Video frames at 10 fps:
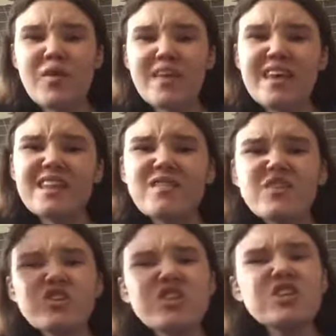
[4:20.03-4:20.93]
you know,
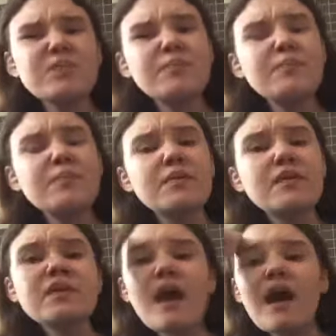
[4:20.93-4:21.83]
there's just some
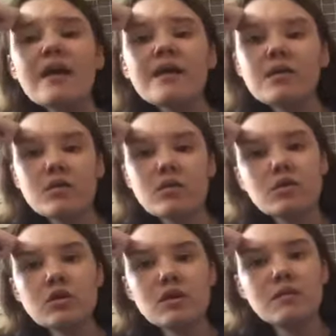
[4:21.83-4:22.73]
stuff, you know,
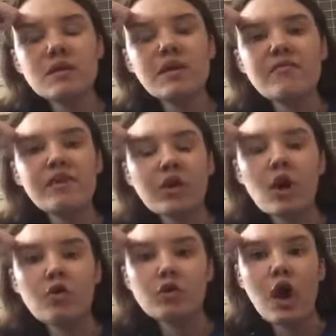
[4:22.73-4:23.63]
there's just some stuff that
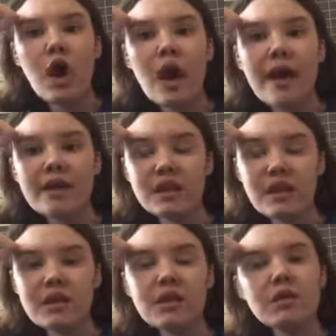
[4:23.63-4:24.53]
goes on,
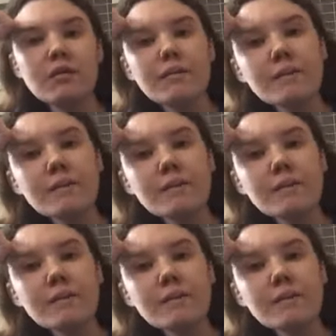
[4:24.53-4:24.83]
like,